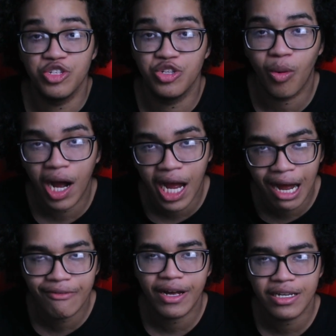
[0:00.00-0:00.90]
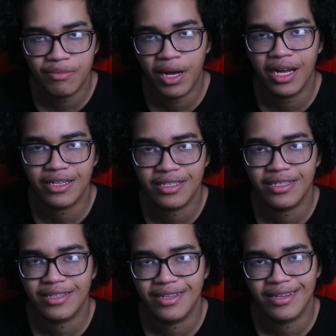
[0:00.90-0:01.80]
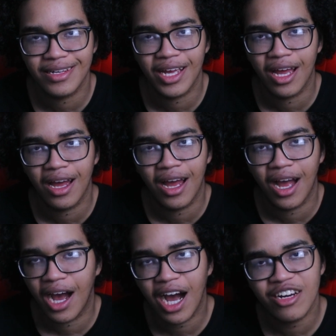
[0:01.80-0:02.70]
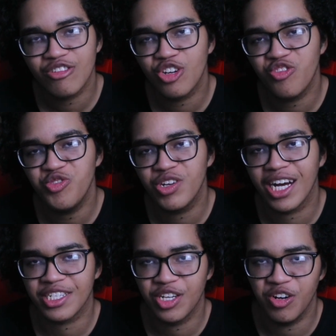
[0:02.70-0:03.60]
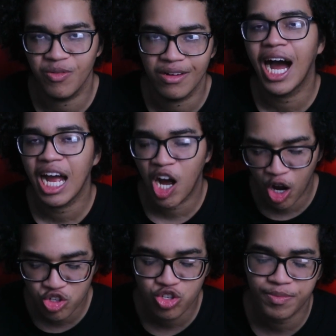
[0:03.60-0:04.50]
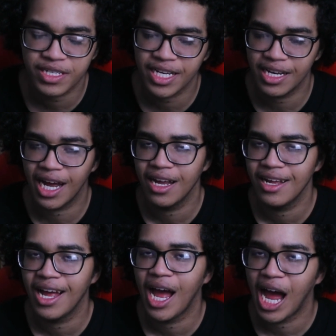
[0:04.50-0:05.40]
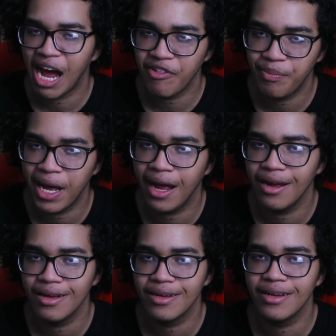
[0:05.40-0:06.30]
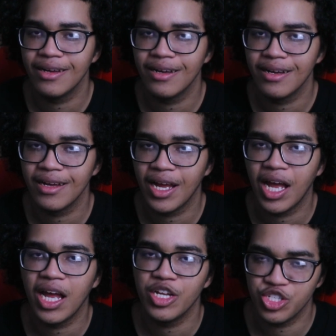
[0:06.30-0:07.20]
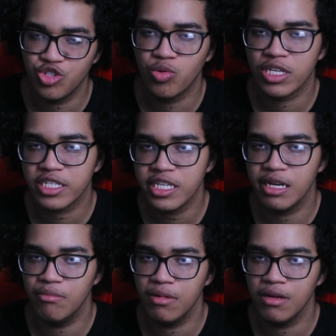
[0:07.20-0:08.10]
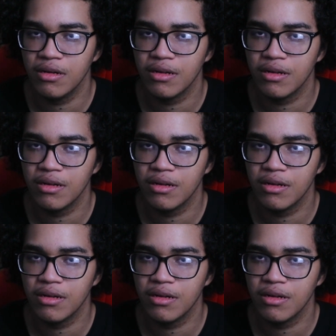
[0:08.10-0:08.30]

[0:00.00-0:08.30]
Do I have any pets? I don't know if you guys know. I 100% have a pet. Do you want to see him?